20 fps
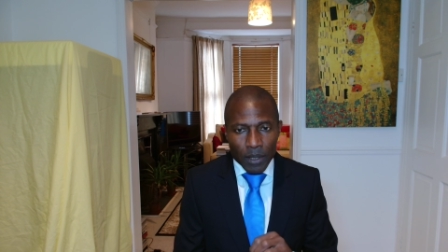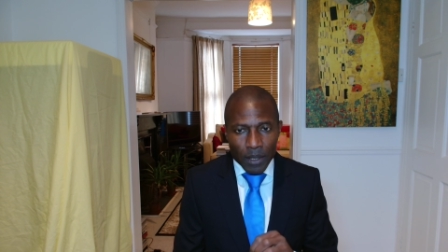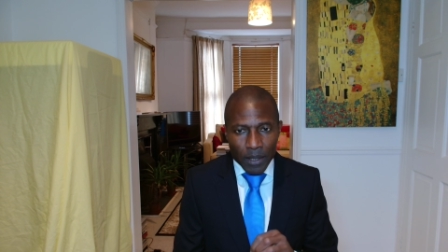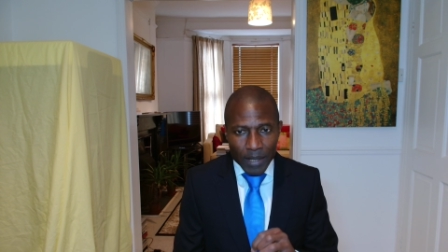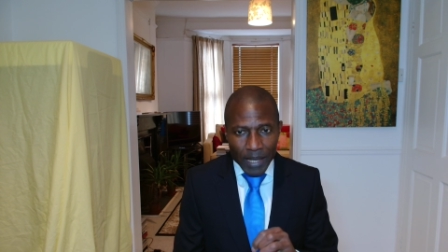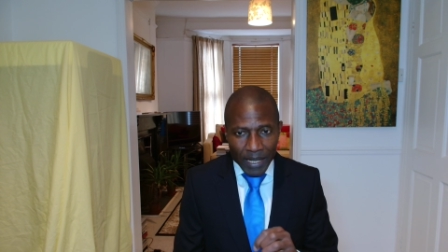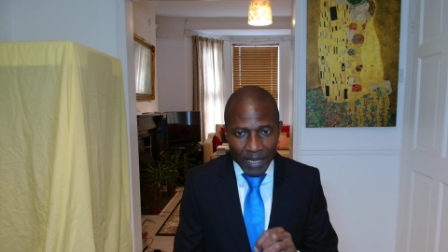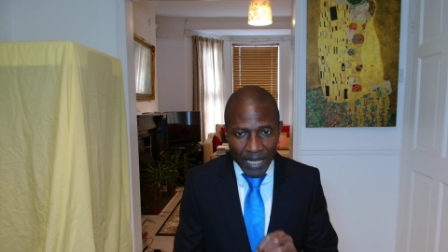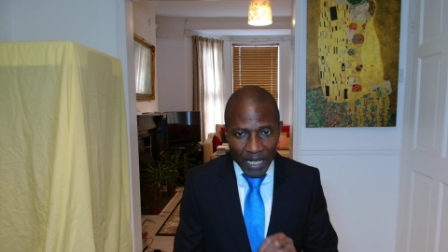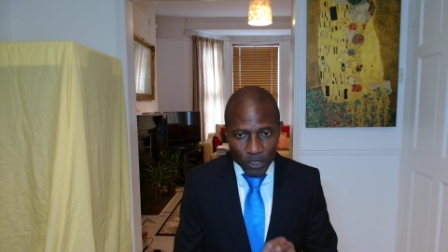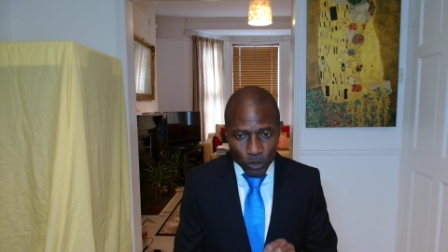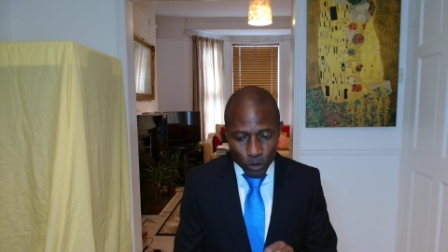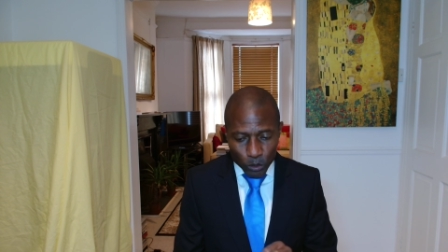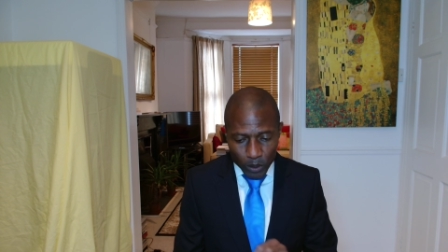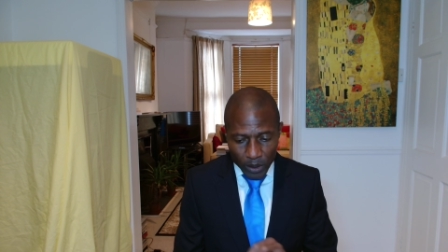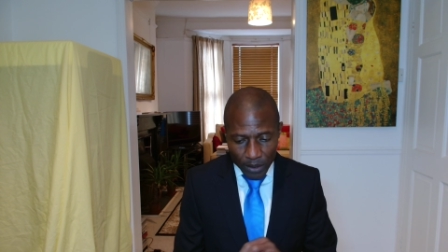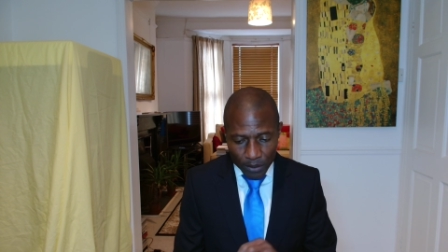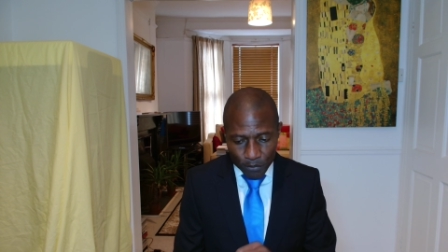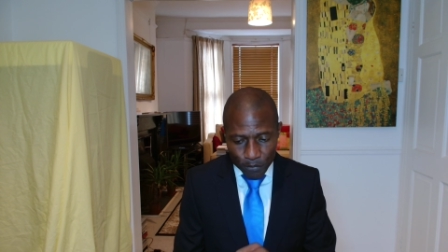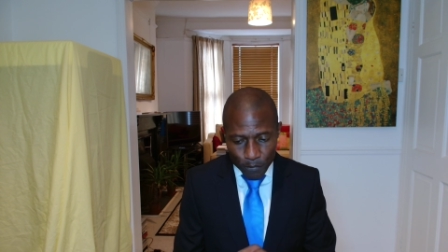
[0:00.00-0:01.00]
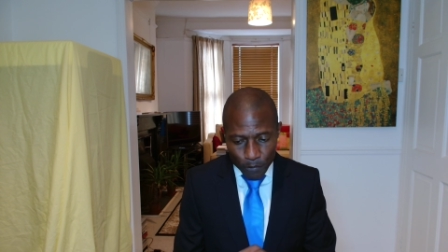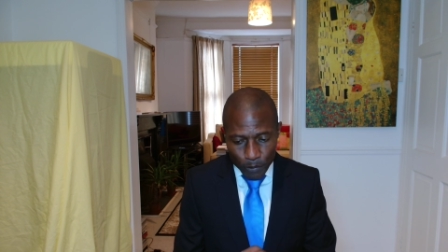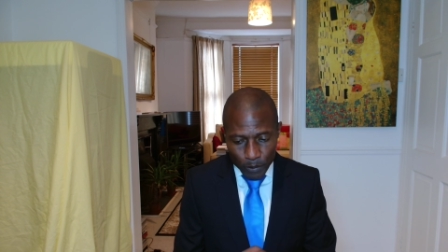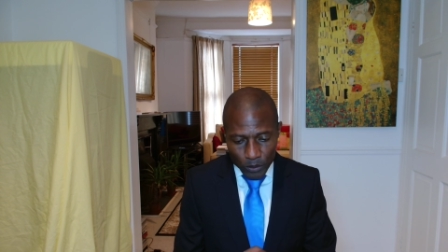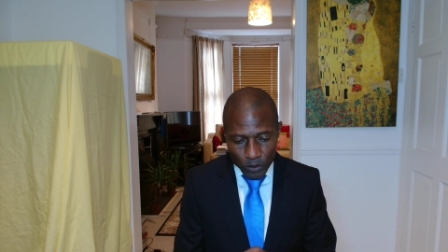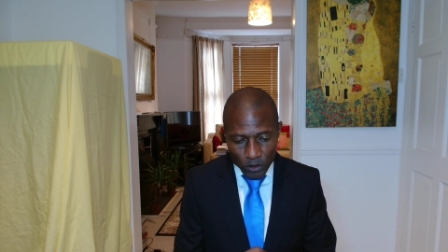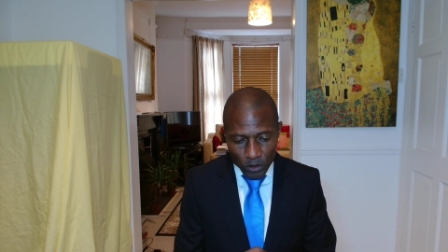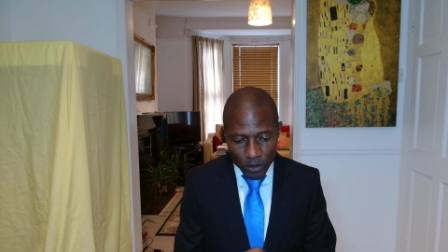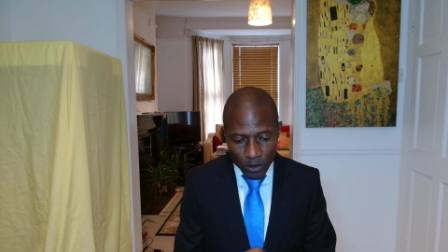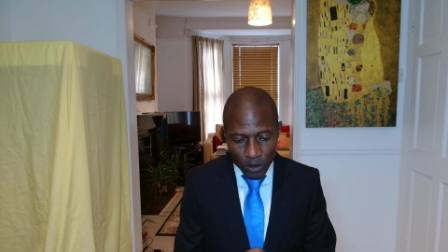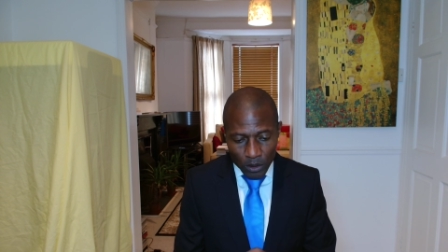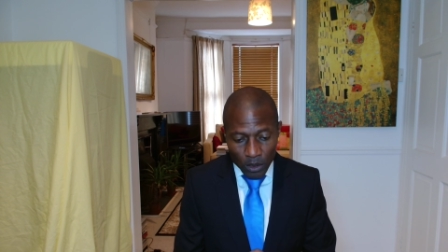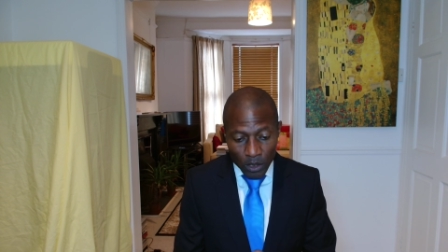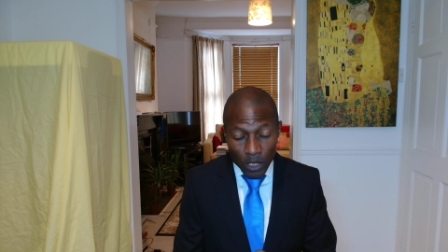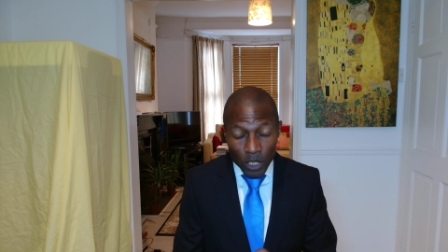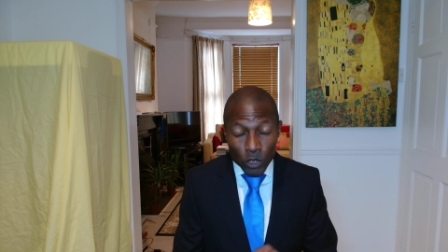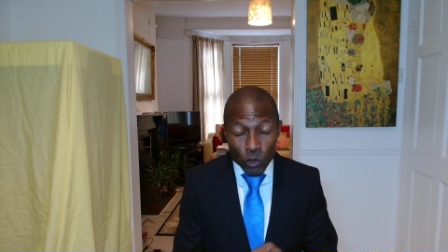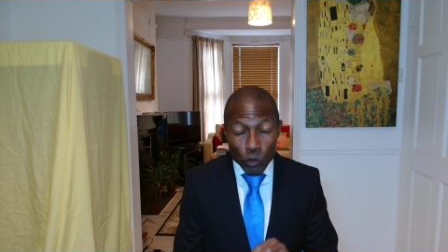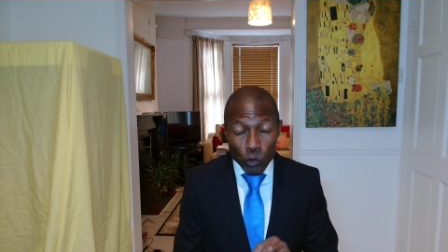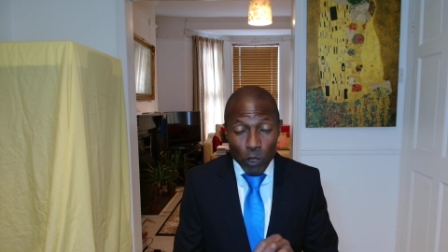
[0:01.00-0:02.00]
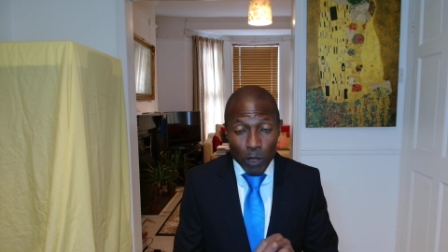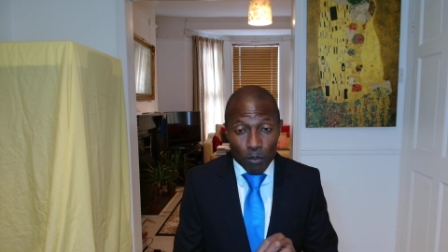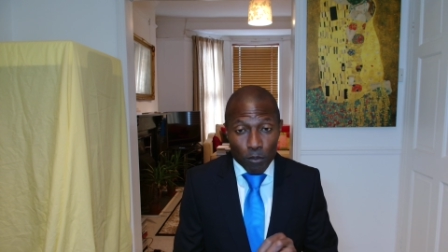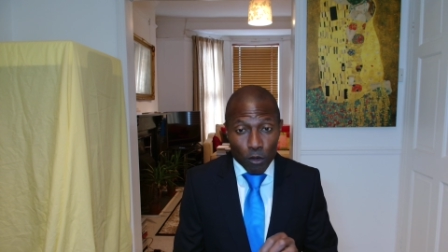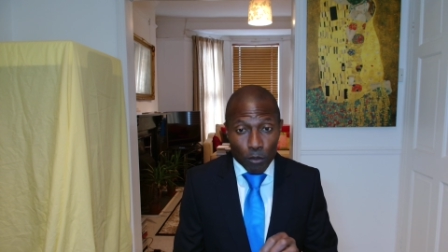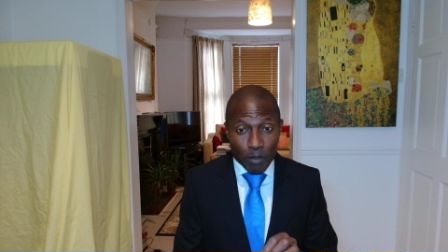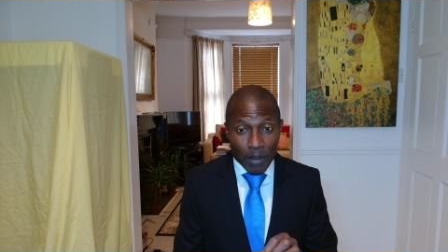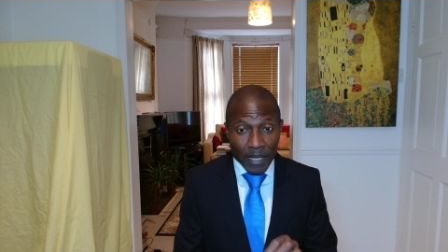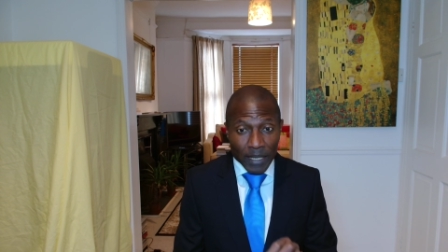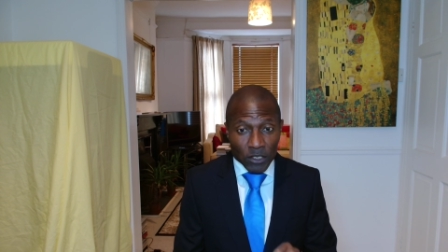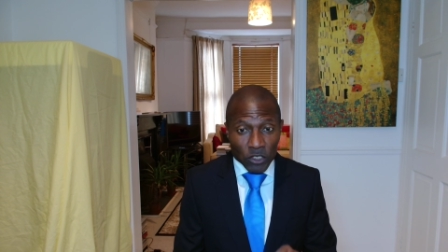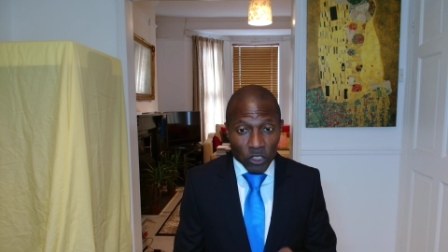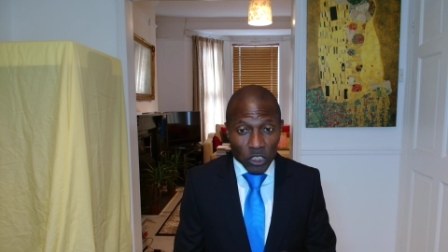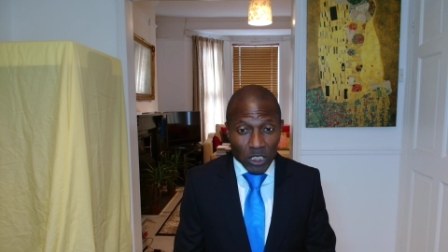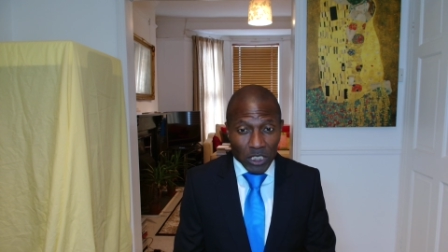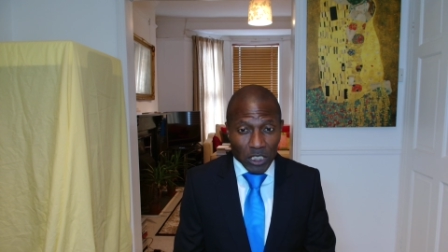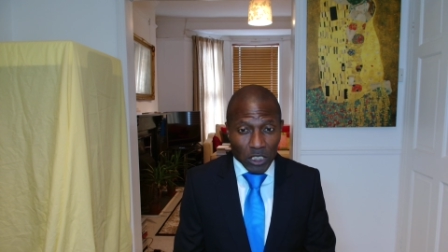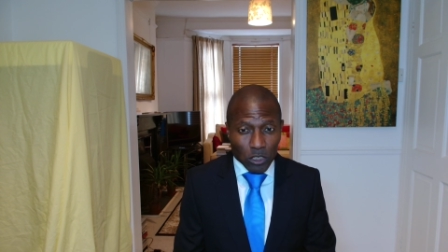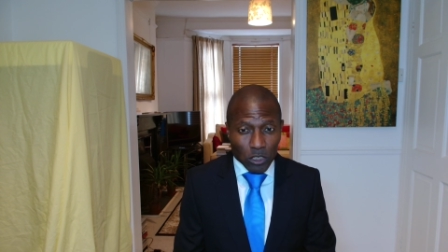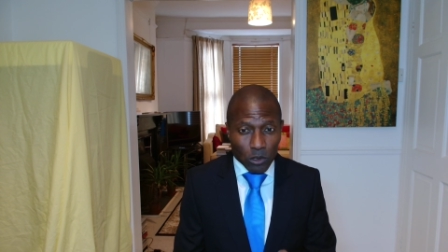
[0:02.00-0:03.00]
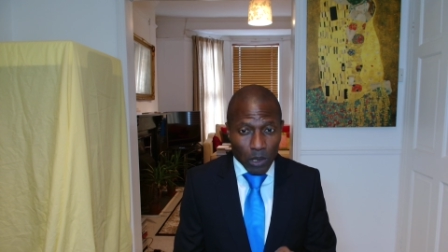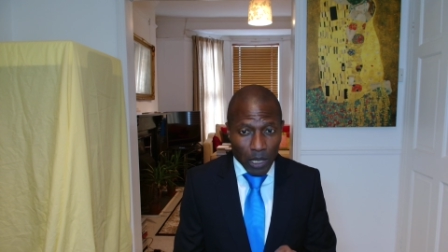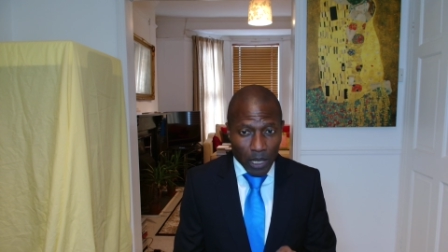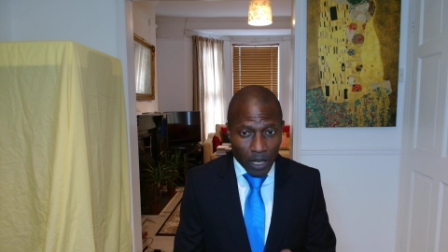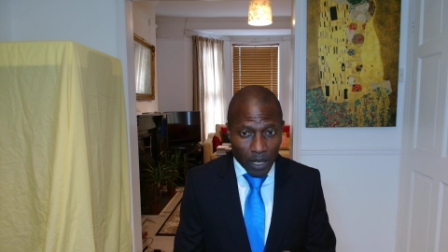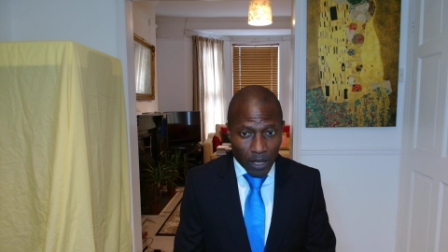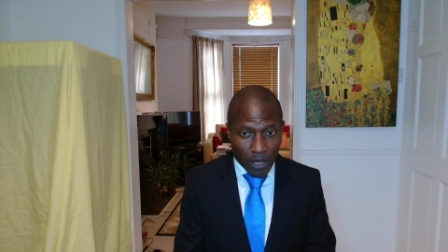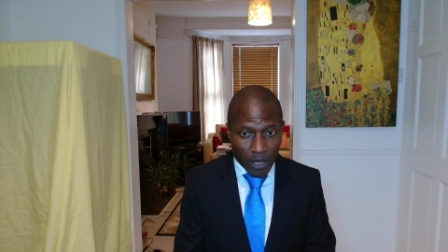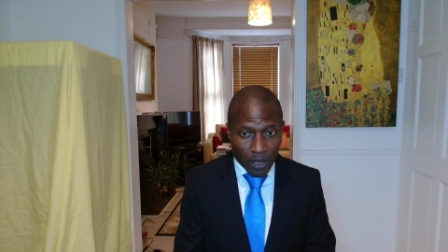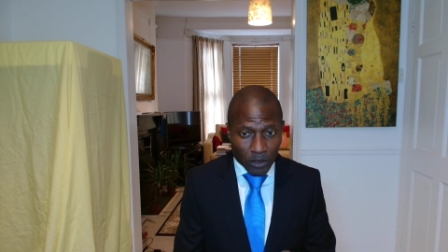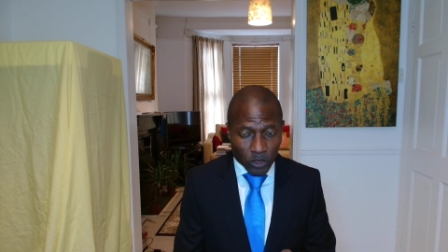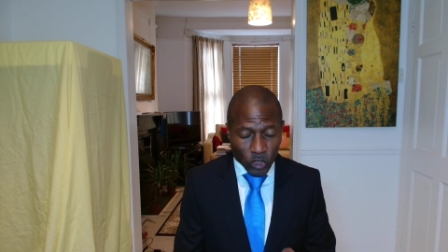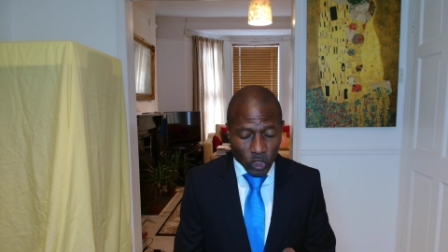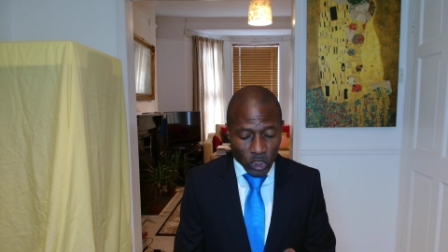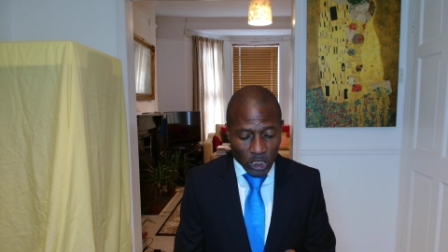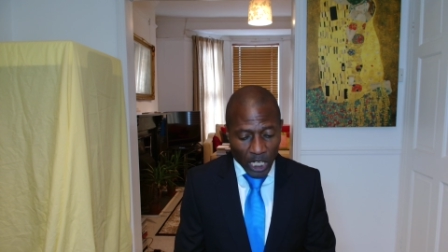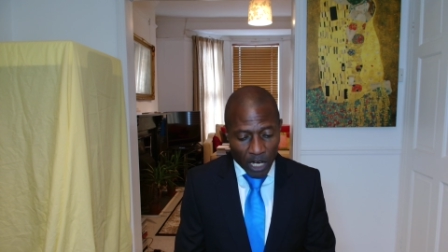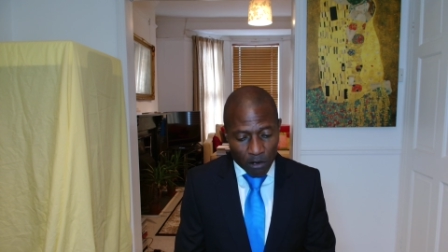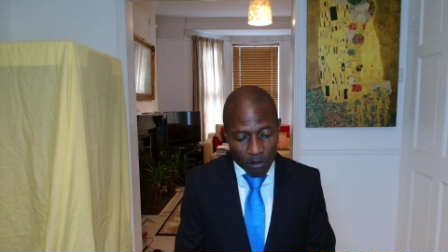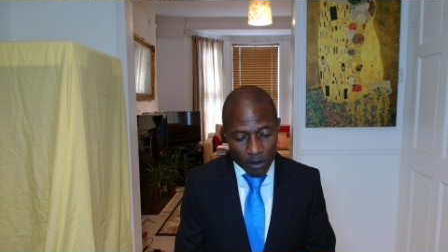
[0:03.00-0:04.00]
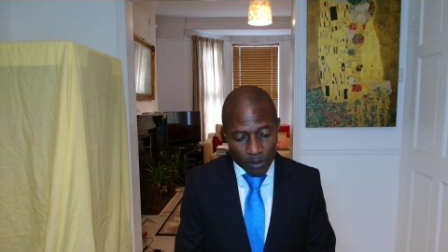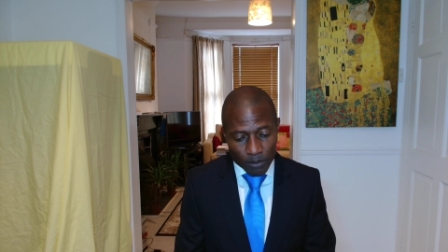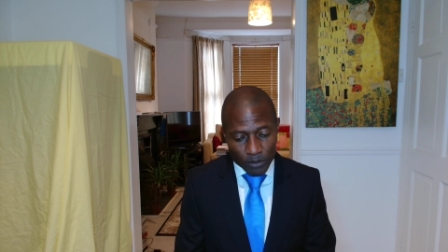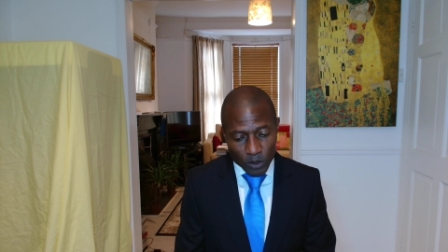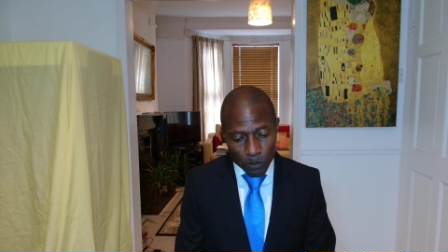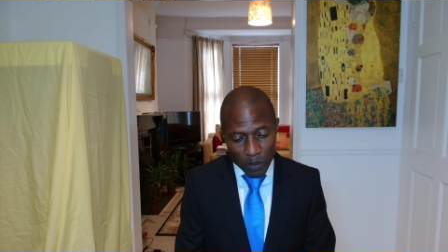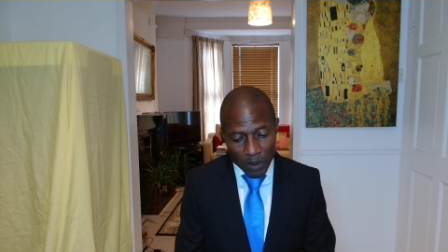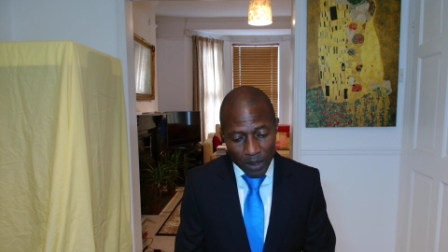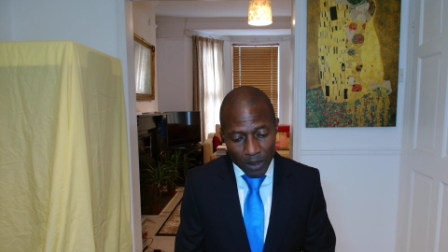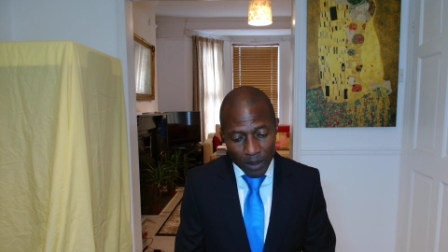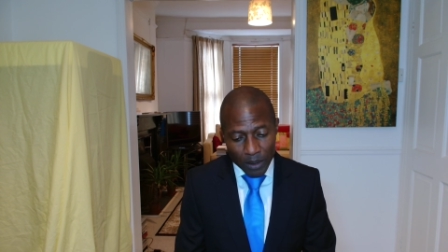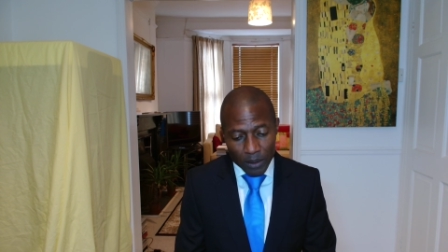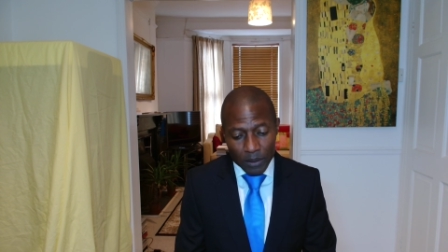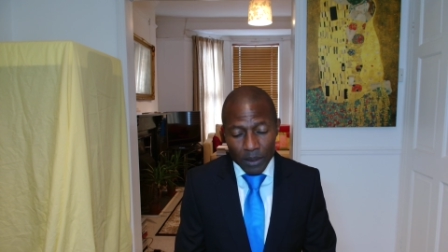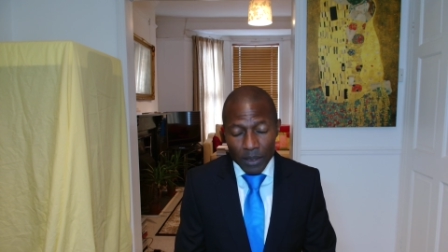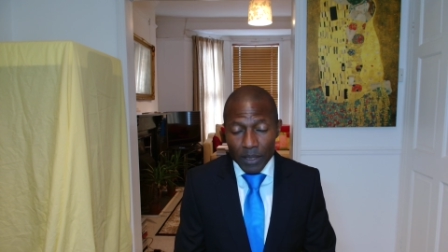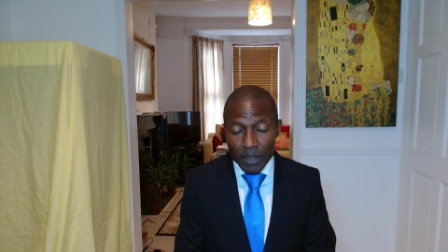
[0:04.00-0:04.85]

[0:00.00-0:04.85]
That natural inference to a propensity to lie on Jayaram's part